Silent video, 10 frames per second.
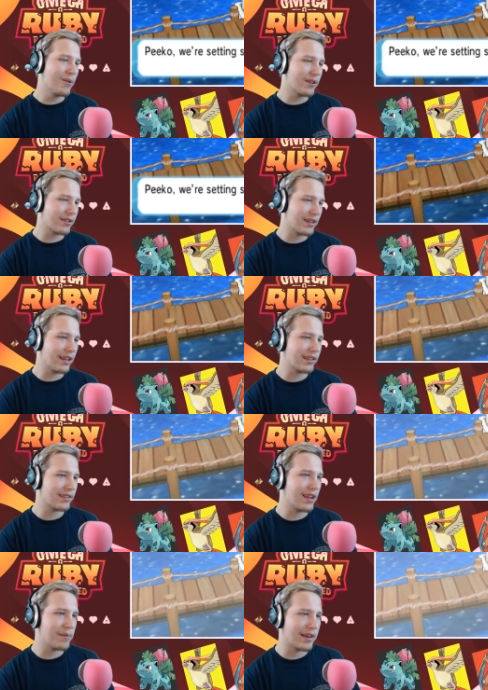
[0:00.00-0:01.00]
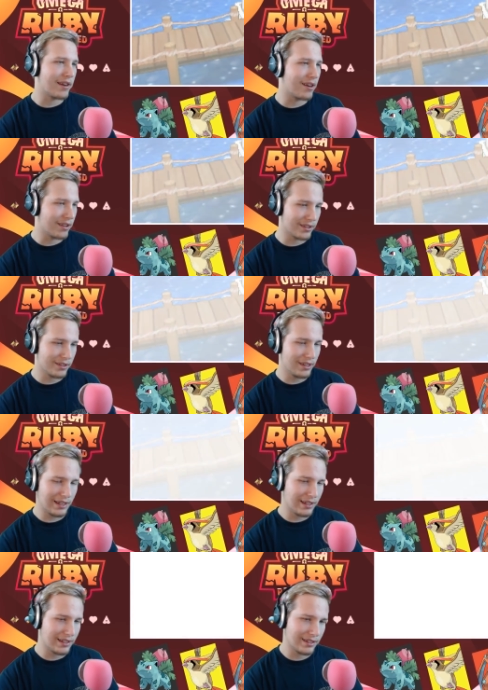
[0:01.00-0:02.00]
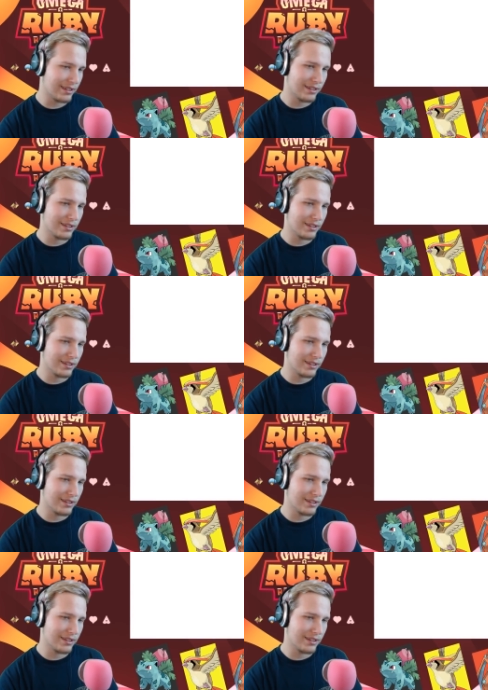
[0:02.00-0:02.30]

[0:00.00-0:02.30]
We're setting sail, my darling. Yeah.